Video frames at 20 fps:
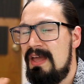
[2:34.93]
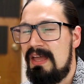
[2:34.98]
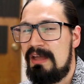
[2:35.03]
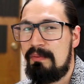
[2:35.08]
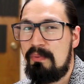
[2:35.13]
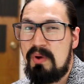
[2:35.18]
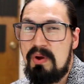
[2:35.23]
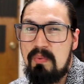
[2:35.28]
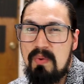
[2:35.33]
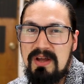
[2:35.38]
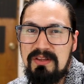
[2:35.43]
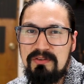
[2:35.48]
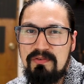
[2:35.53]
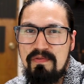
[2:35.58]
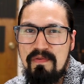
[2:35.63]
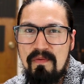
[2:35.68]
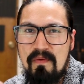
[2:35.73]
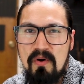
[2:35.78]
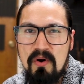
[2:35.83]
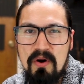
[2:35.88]
If we want to
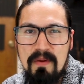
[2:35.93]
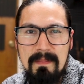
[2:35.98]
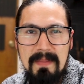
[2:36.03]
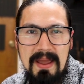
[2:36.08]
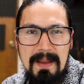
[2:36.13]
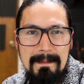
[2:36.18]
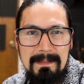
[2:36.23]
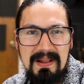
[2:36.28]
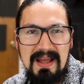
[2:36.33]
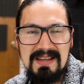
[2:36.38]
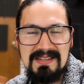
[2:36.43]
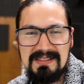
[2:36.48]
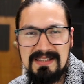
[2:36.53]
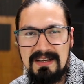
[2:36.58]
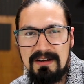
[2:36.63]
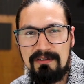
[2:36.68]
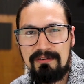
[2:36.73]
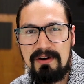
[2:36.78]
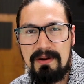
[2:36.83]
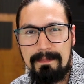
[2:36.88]
form a
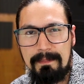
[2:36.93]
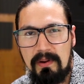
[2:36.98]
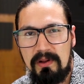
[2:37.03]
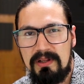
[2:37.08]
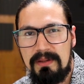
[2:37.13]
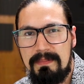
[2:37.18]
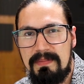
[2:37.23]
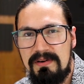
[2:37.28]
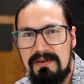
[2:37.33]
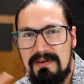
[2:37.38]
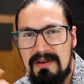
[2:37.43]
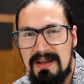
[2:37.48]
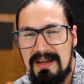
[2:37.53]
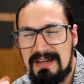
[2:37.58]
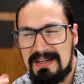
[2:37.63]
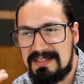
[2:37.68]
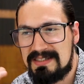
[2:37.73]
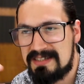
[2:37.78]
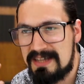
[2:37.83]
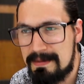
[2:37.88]
plastic or a polymer,
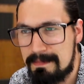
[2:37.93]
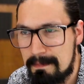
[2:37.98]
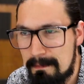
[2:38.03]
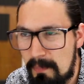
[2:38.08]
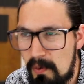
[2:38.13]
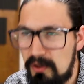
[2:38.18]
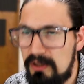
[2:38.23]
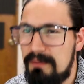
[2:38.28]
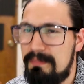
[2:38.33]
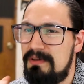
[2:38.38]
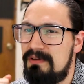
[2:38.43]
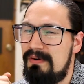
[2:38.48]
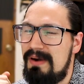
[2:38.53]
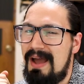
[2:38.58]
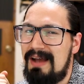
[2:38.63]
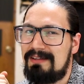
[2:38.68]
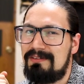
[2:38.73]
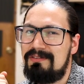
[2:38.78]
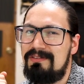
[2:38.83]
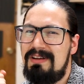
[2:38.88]
it's a polymer
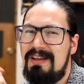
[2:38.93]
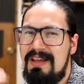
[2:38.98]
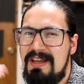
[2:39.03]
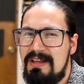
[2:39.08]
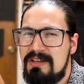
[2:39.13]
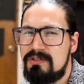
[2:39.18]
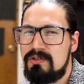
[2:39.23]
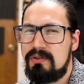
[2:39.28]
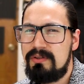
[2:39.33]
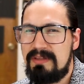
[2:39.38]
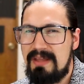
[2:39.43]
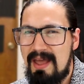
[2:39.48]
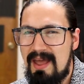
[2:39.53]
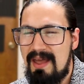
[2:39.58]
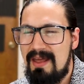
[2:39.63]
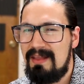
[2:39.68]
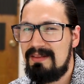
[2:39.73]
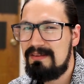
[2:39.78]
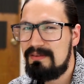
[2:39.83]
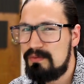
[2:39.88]
reactor. So
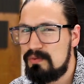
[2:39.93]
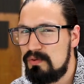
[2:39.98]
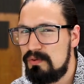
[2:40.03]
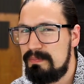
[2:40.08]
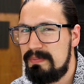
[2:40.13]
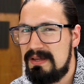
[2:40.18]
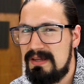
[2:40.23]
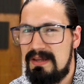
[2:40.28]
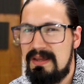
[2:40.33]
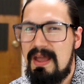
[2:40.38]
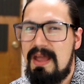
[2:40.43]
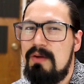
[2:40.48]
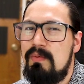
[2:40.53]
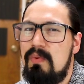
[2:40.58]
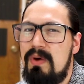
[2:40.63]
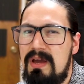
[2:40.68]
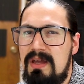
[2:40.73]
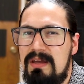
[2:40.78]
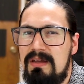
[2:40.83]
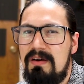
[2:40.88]
that could be a
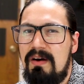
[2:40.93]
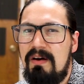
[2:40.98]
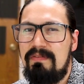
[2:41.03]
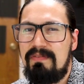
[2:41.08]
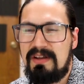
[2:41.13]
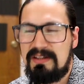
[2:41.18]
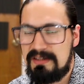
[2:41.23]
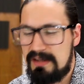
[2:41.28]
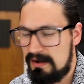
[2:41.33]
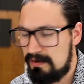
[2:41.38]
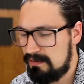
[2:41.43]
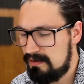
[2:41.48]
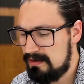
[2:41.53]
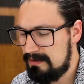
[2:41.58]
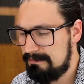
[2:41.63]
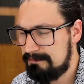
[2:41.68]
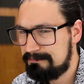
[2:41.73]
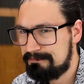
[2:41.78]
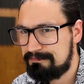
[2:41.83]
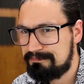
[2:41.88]
way of
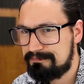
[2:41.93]
category.